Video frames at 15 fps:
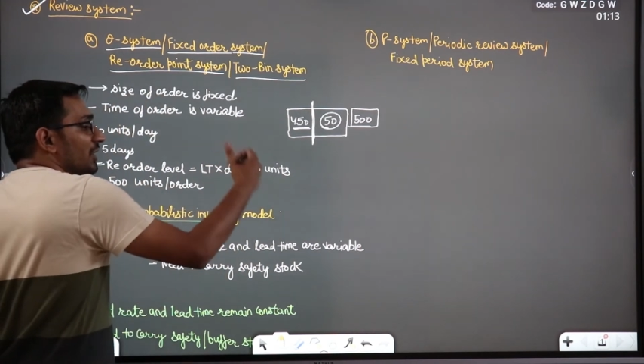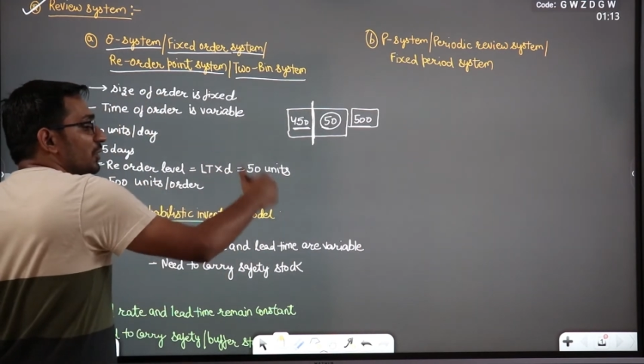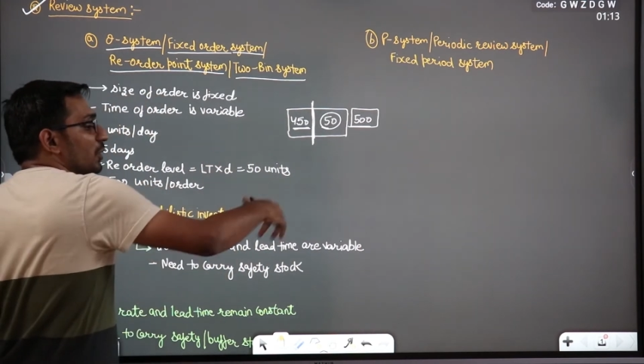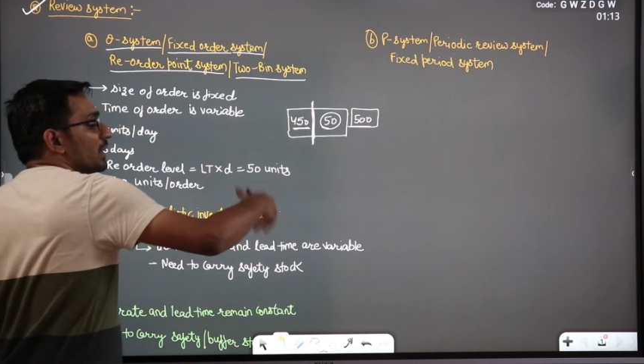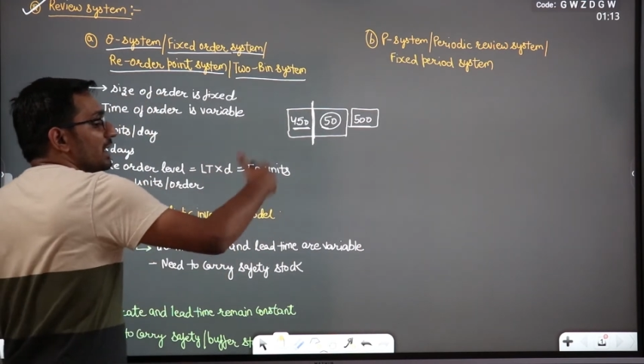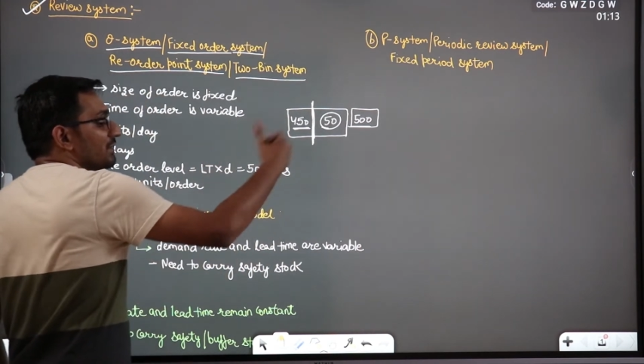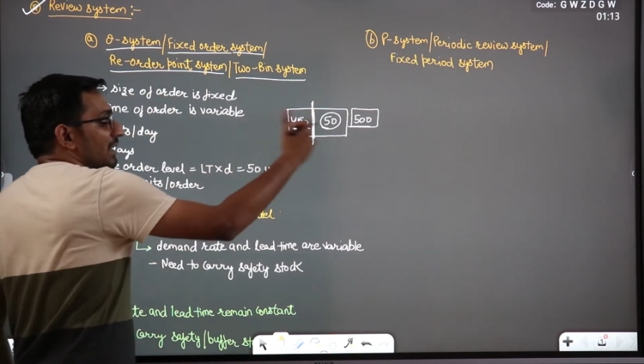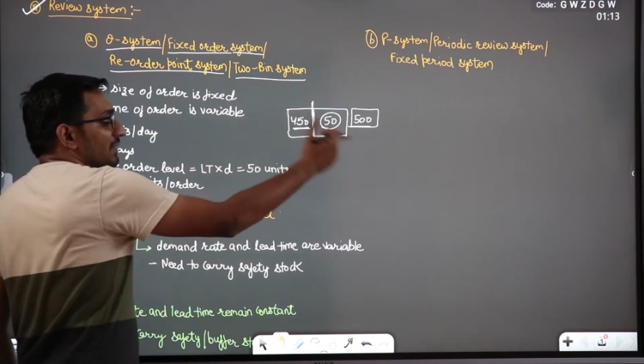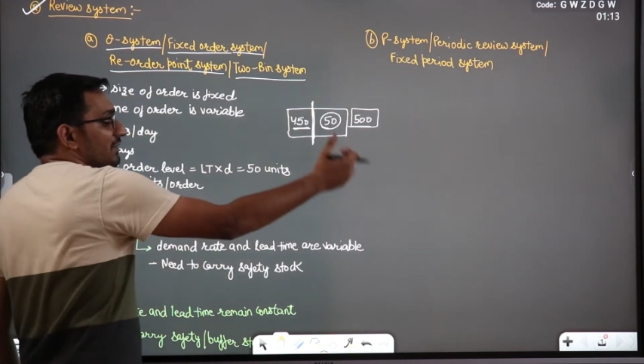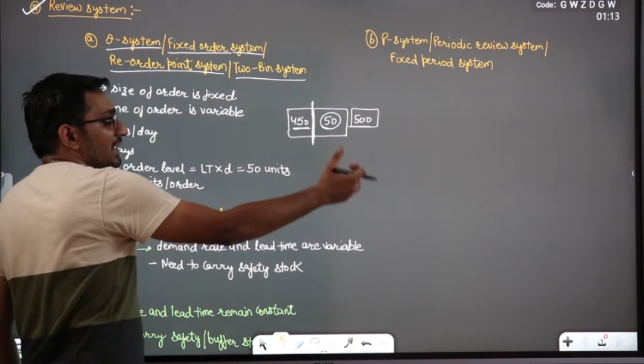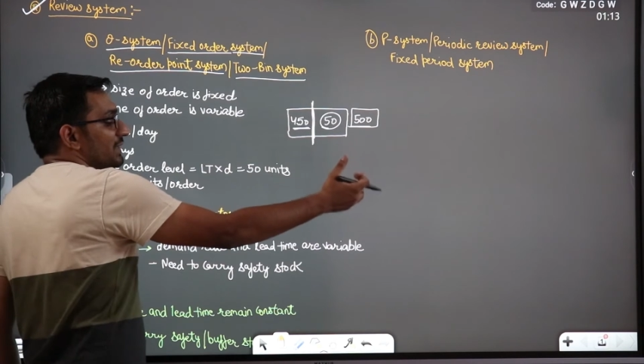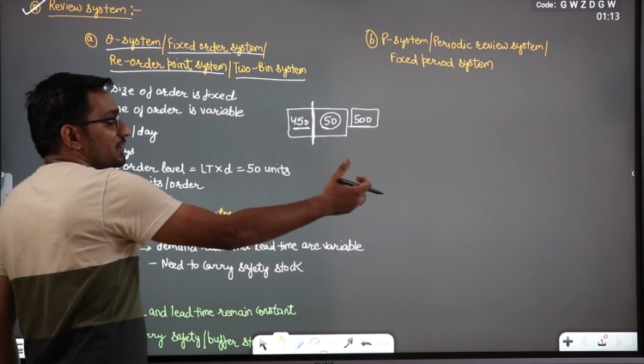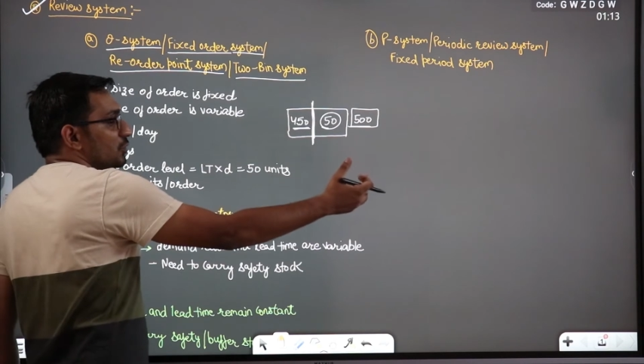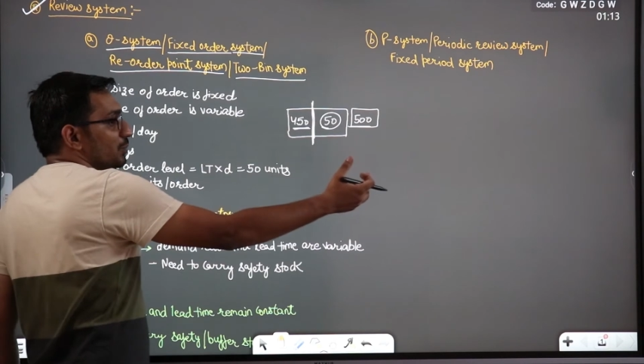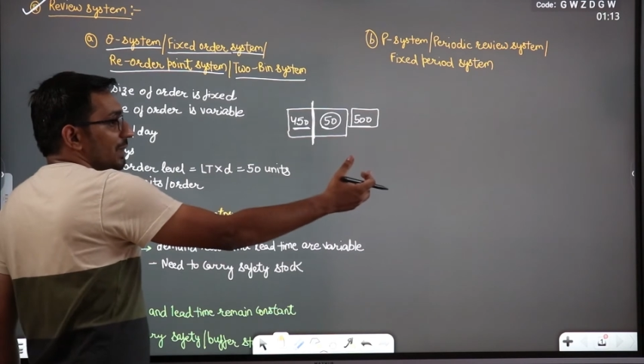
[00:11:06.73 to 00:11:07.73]
25
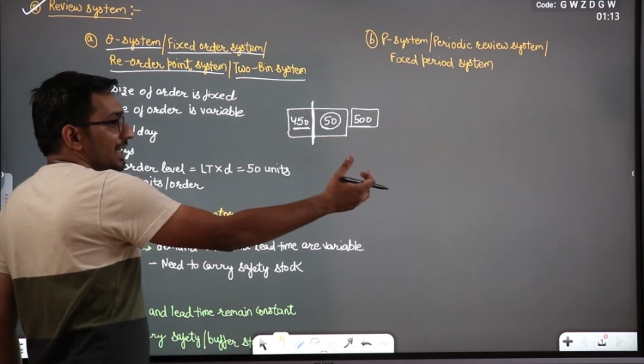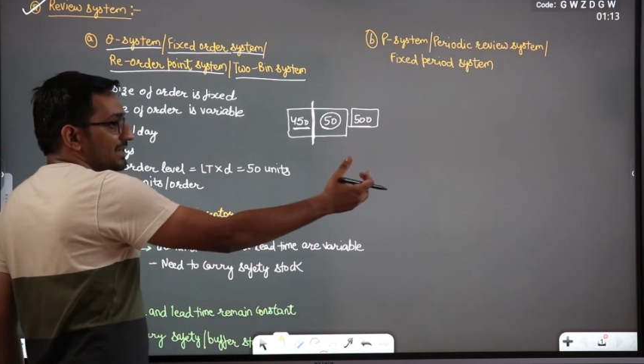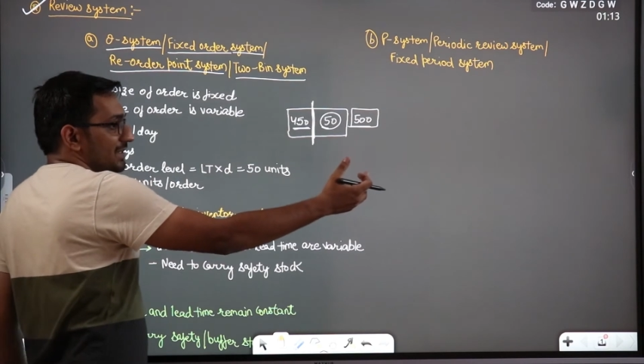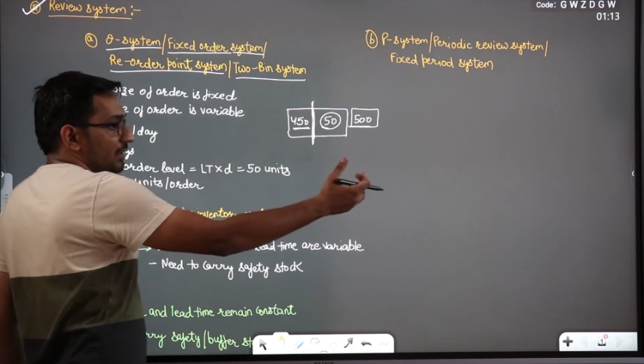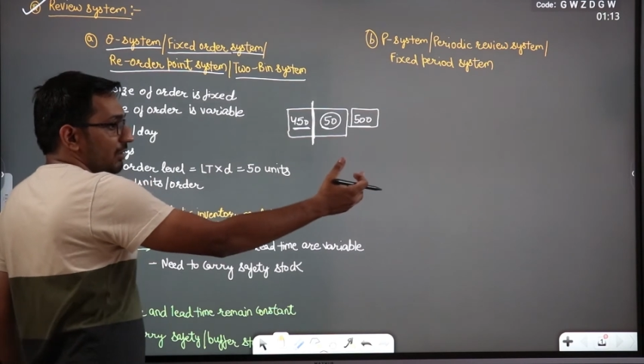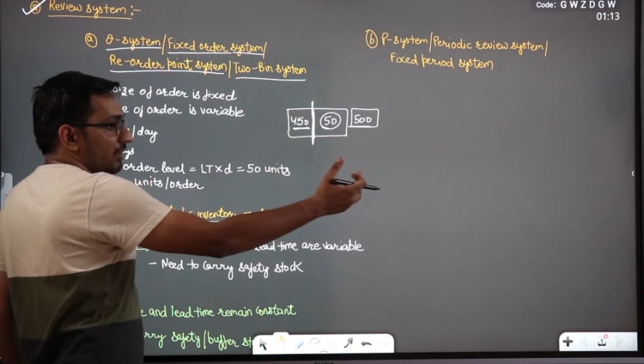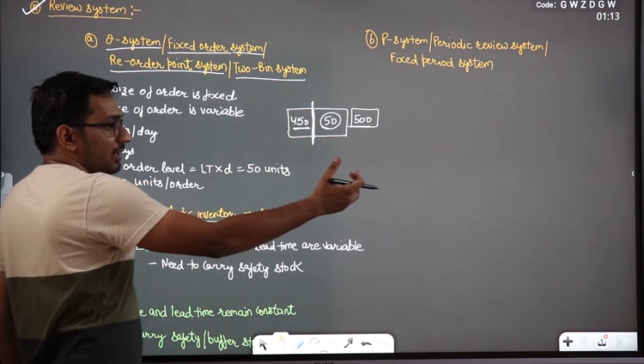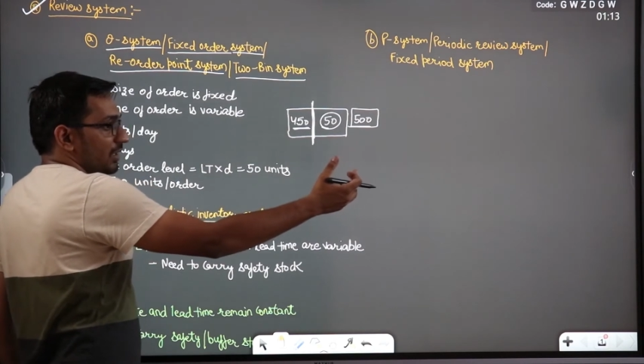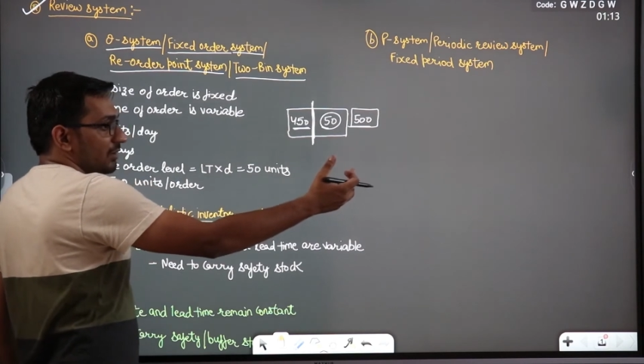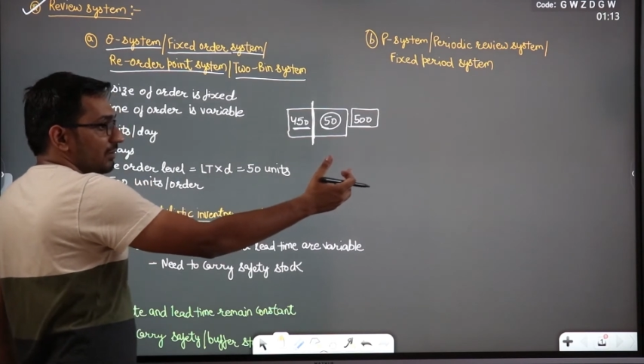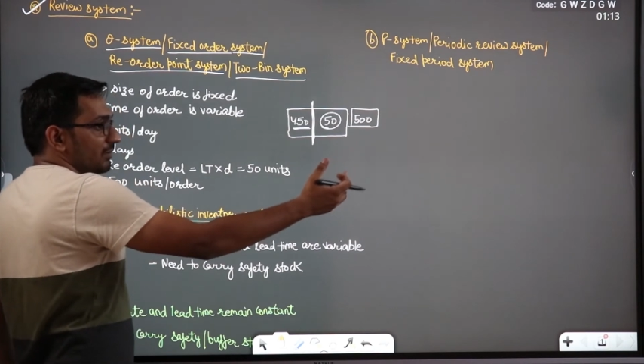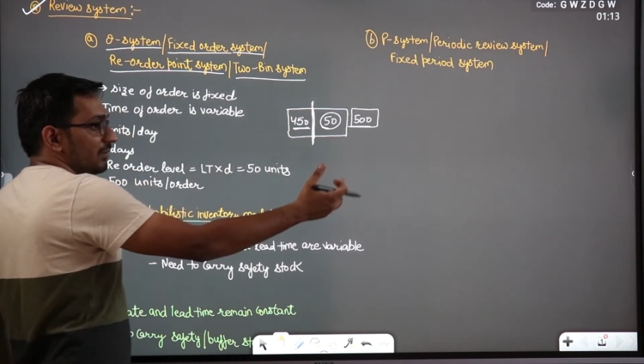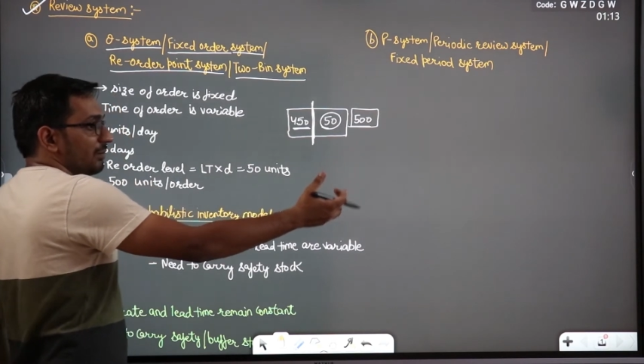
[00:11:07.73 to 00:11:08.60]
days you place an order,